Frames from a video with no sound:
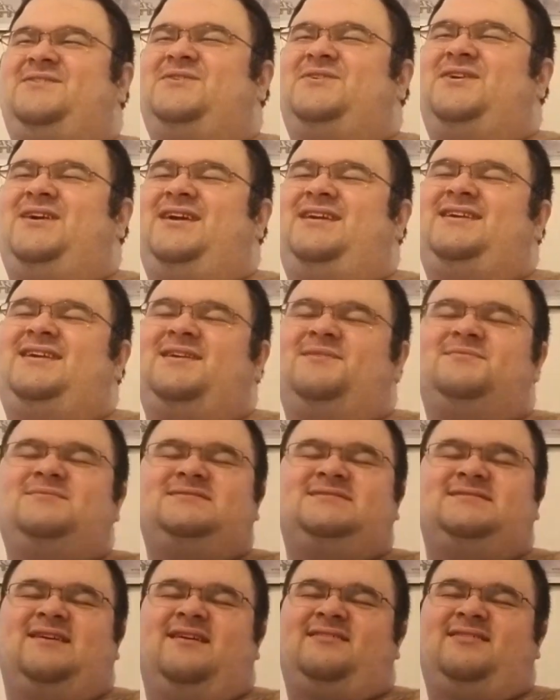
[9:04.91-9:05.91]
or it
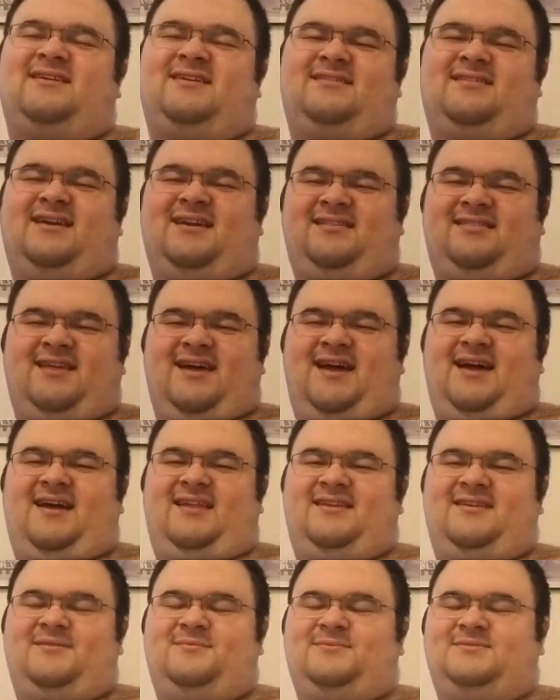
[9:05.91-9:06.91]
was nothing like that.
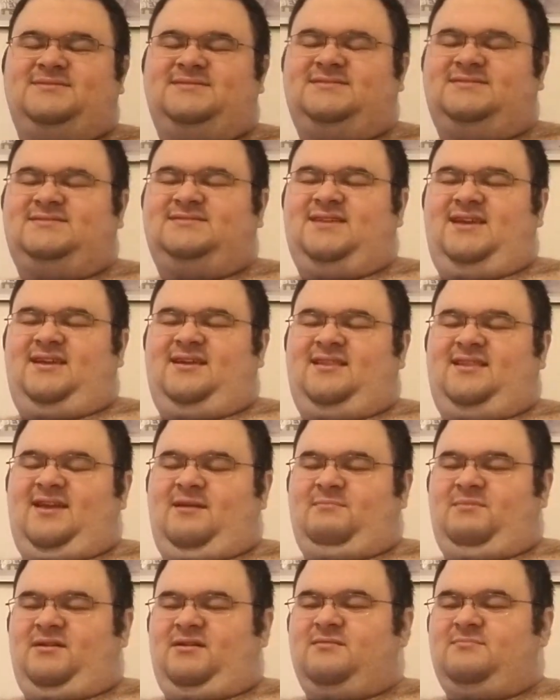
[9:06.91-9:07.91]
It was like an
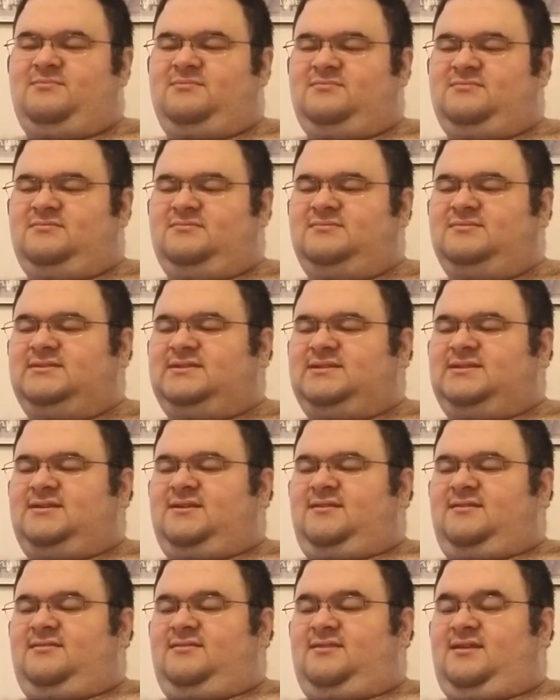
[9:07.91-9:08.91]
amicable
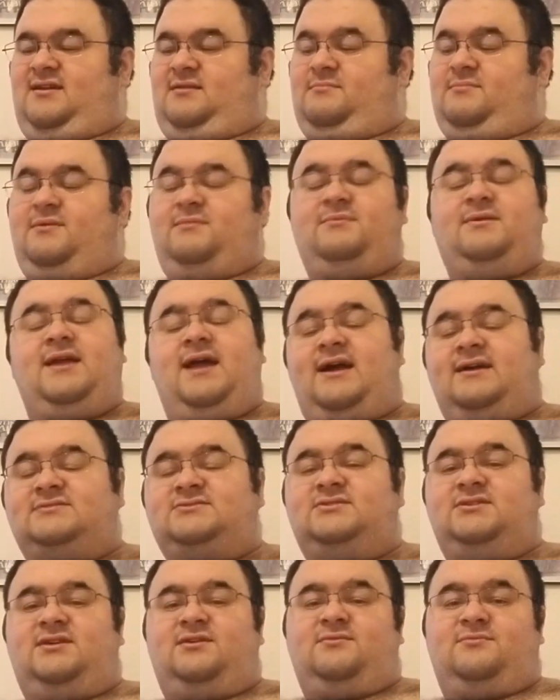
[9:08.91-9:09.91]
thing. But we
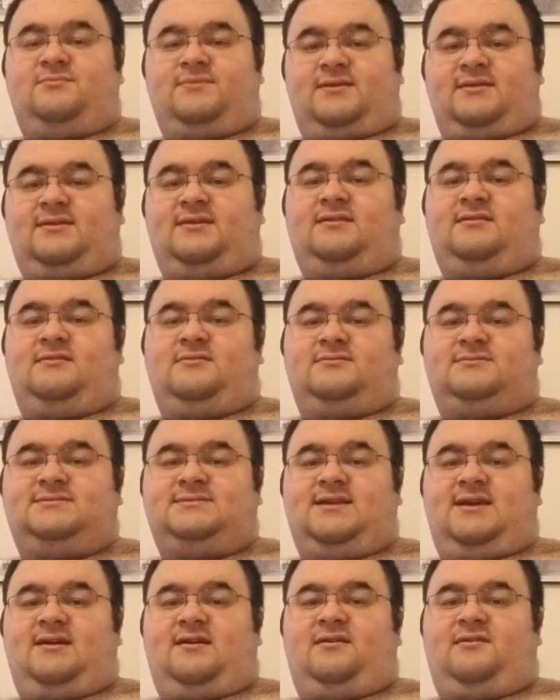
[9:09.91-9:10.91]
actually are really close
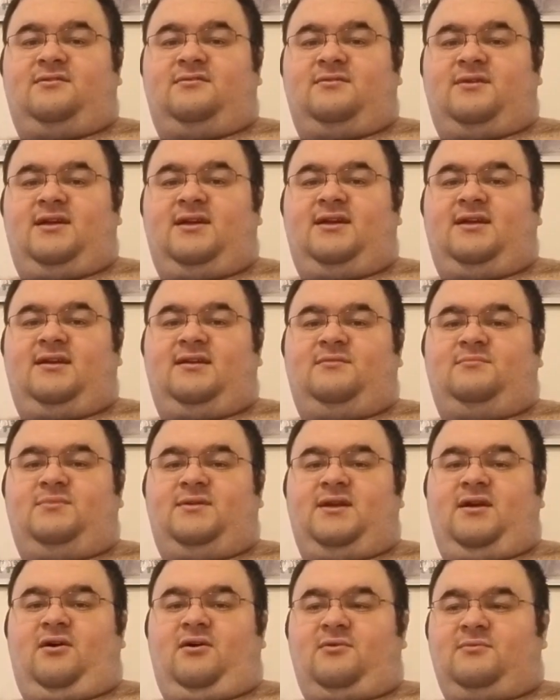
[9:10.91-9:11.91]
now, and
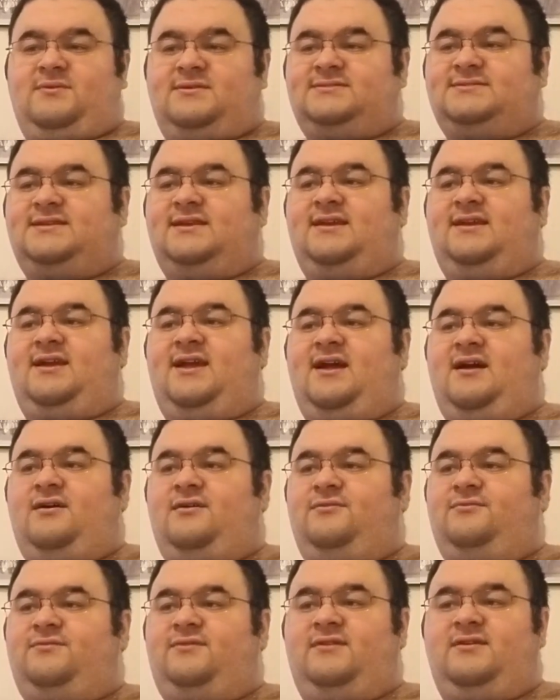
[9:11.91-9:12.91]
we always hang
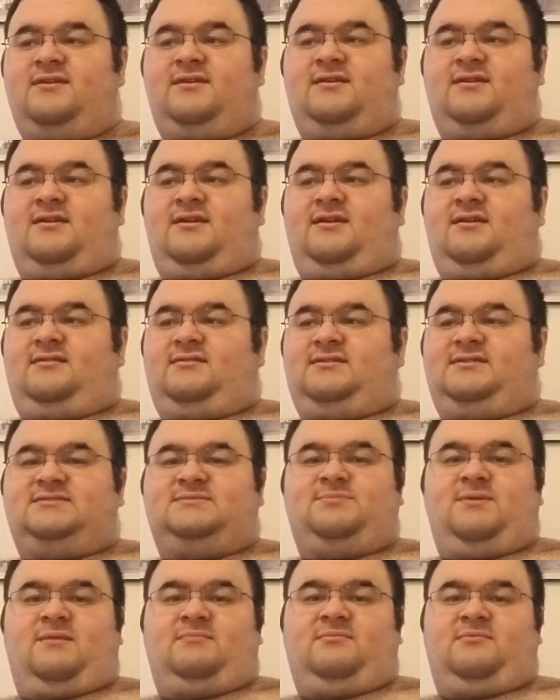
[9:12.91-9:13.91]
out at
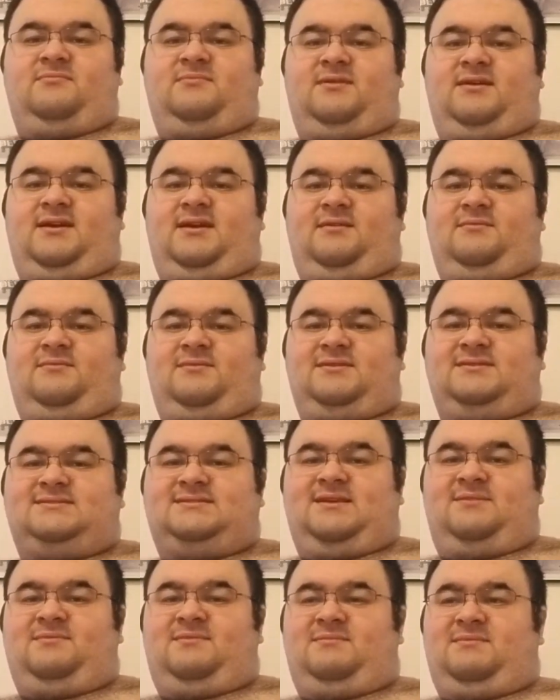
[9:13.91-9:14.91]
least probably, I want to
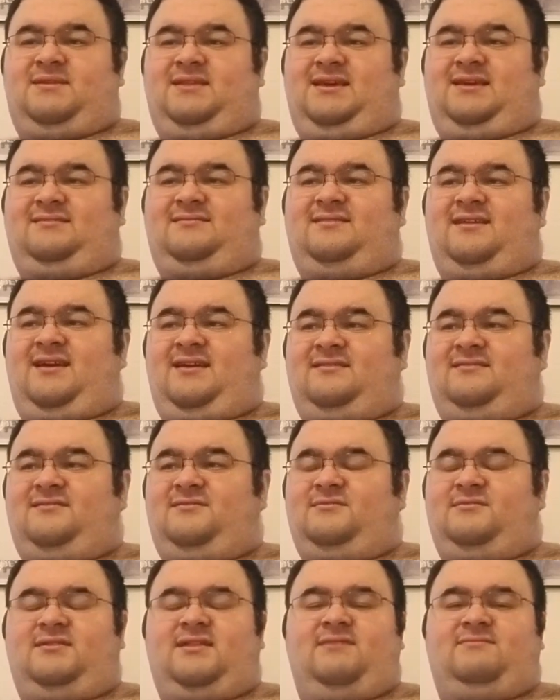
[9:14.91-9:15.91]
say maybe 10 to
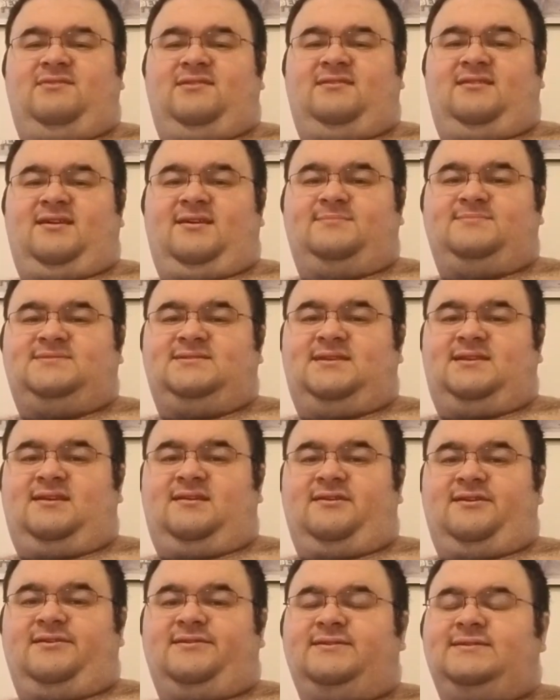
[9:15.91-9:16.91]
11 times a
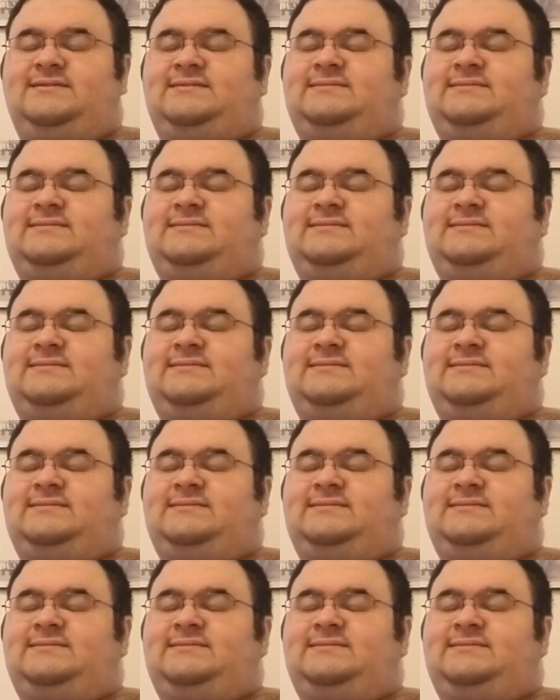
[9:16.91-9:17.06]
year.